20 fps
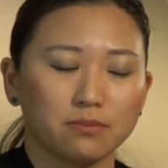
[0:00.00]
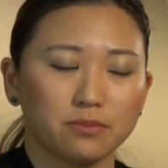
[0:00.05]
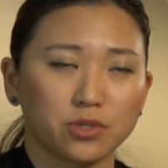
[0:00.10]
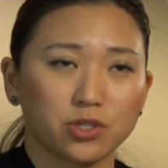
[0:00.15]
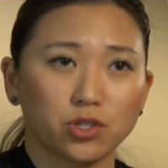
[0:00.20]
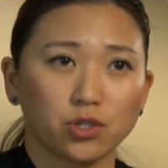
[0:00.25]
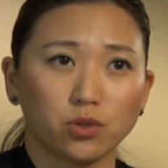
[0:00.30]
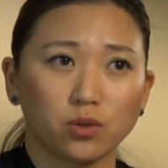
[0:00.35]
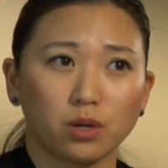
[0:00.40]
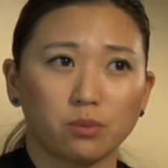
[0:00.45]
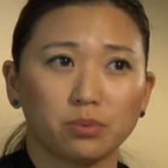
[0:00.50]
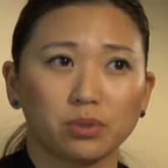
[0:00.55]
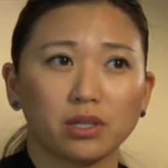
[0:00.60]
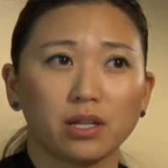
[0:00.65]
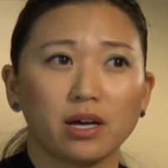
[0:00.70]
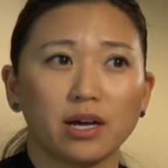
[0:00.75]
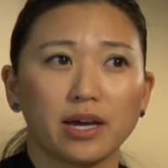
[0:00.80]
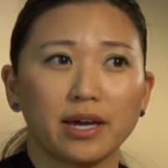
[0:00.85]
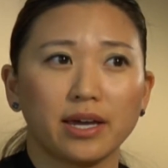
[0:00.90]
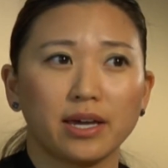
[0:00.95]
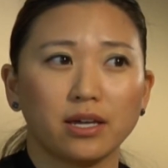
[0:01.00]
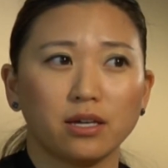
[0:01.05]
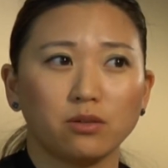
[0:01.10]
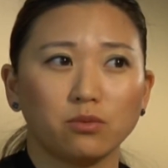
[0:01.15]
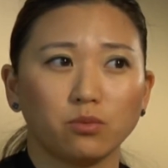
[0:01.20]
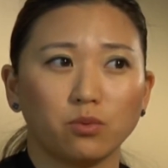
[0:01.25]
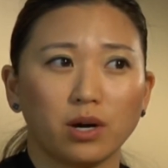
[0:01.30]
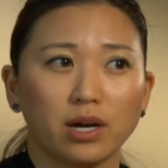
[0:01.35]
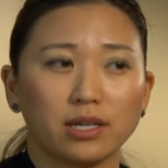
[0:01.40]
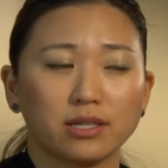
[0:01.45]
to apply
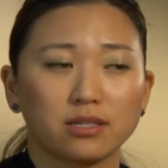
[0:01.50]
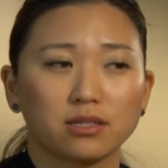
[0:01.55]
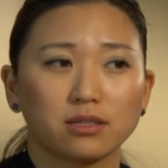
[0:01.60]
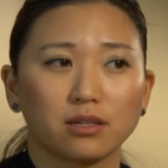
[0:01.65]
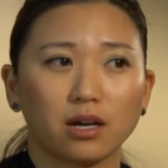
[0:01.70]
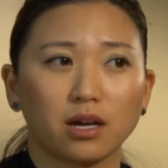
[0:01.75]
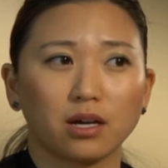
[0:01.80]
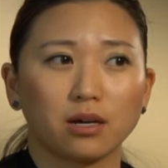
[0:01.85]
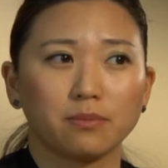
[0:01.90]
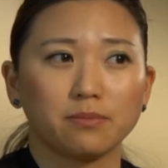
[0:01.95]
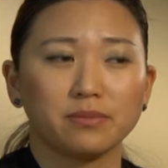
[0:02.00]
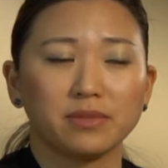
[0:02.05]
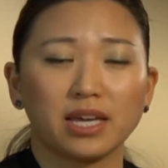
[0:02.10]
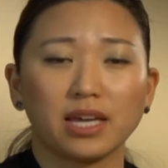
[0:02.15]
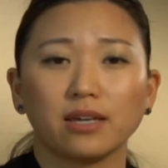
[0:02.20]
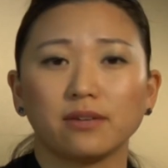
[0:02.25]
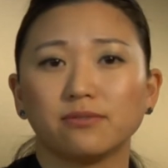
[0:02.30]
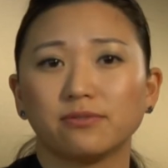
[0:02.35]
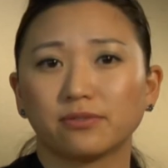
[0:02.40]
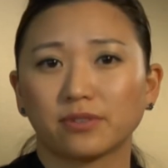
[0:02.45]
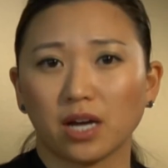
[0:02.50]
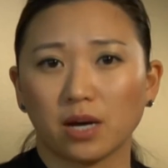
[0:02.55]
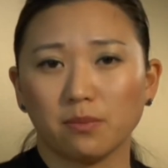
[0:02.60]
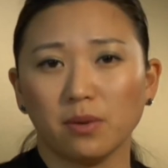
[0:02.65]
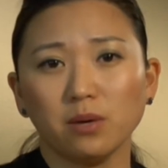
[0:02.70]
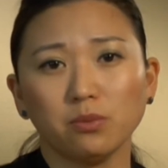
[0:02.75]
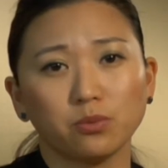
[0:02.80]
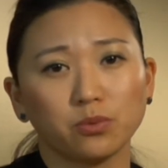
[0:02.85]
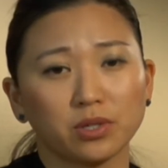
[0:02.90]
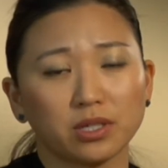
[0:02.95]
what they've come
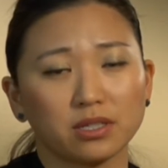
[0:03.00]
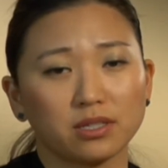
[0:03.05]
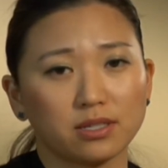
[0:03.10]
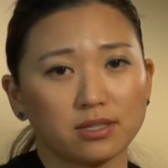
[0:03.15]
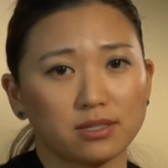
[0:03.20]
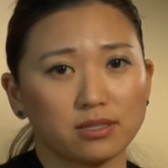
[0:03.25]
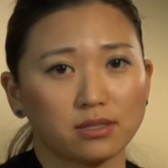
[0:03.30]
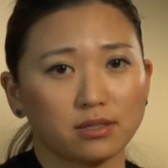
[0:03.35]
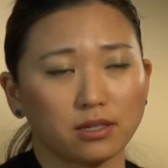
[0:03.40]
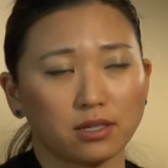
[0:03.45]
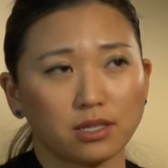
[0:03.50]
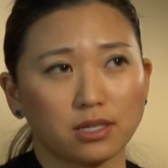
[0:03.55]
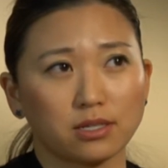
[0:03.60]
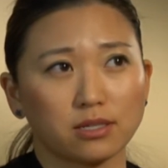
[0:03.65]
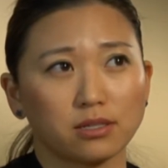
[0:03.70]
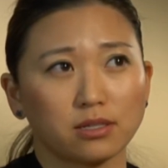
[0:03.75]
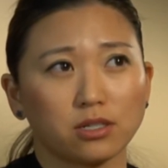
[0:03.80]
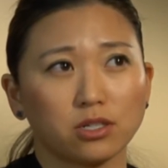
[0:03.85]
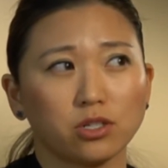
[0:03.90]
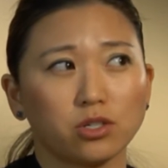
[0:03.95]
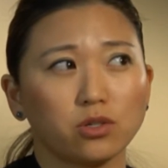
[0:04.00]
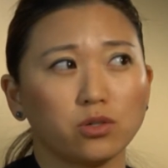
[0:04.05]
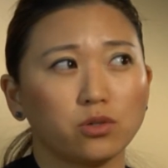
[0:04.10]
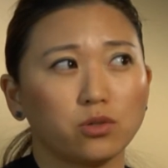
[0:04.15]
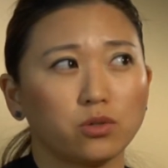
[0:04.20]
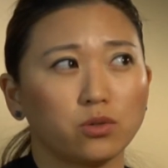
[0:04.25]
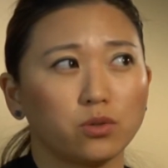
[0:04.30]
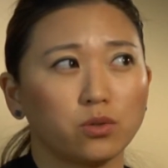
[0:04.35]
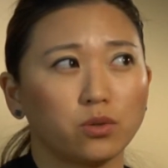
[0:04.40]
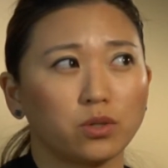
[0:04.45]
up with is a
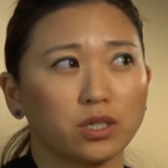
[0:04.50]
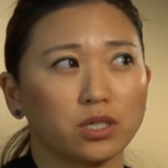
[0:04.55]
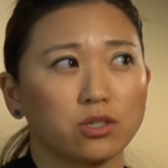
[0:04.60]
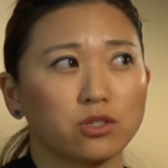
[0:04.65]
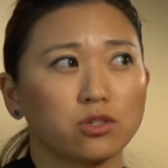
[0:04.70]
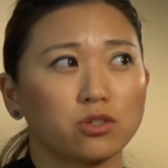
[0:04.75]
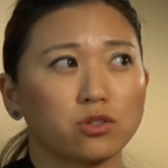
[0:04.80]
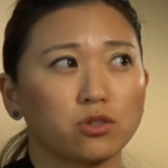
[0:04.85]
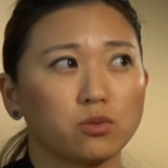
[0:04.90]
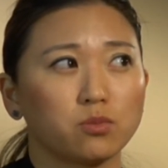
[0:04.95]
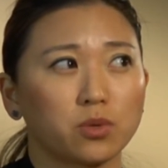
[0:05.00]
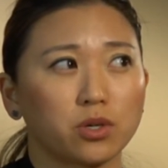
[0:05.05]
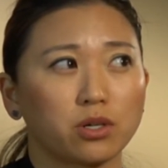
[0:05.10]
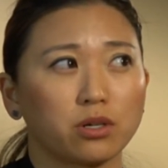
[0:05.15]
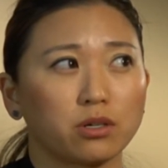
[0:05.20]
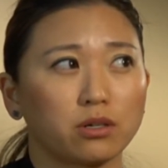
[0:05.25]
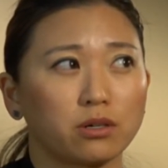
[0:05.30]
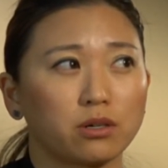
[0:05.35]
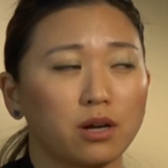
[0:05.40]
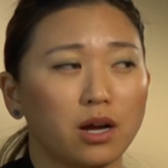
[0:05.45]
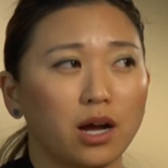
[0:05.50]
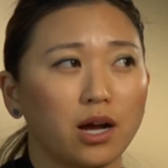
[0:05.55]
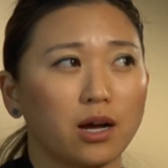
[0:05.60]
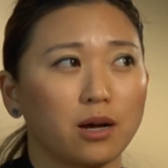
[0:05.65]
new consumer